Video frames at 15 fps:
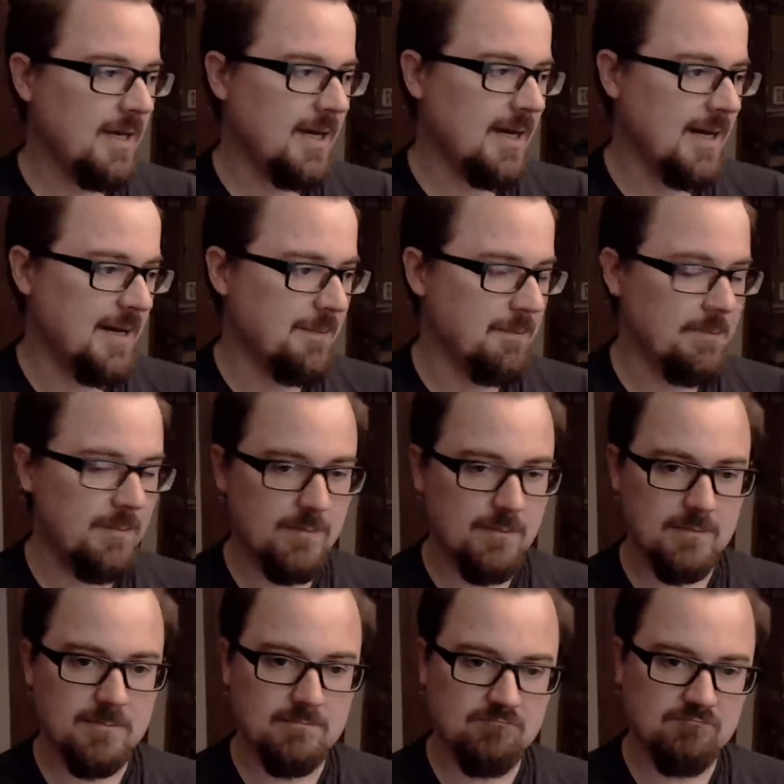
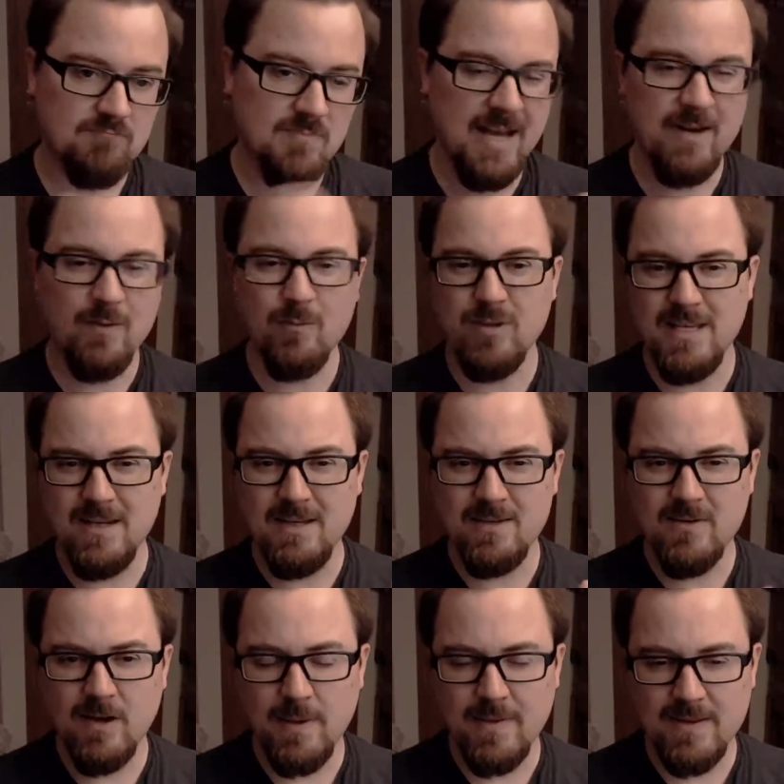I don't really need to
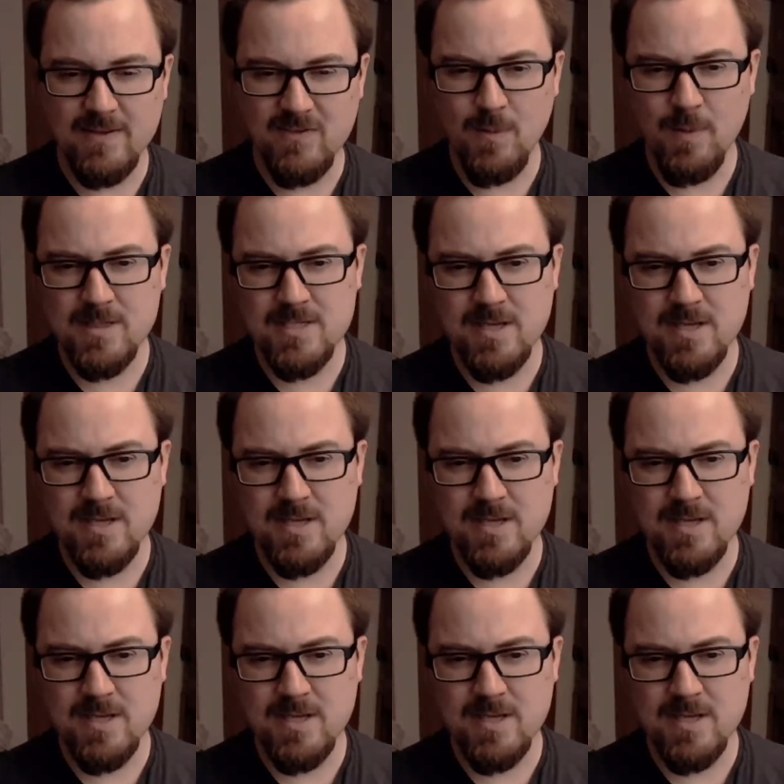talk about that too much,